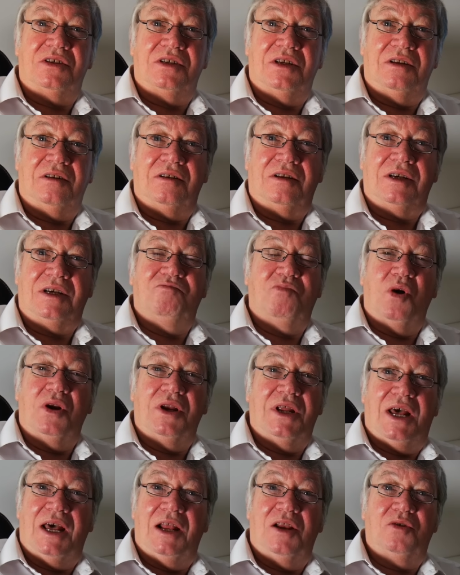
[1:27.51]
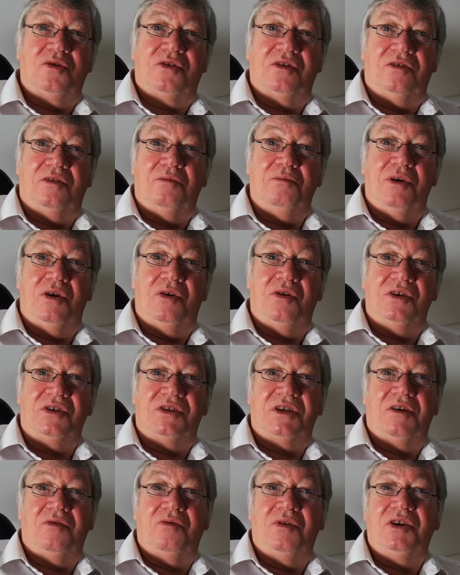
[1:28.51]
And one day I looked in the mirror and
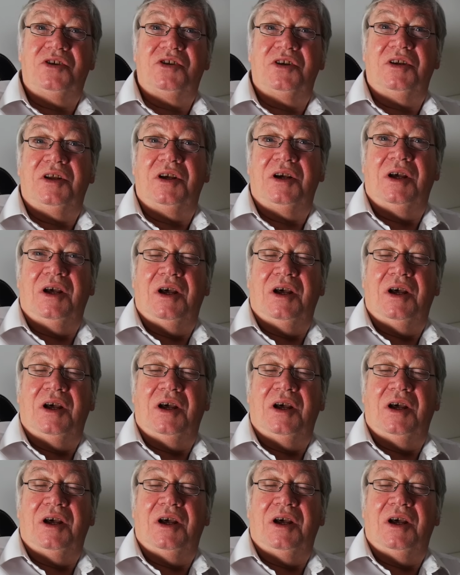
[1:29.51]
said, "Richard,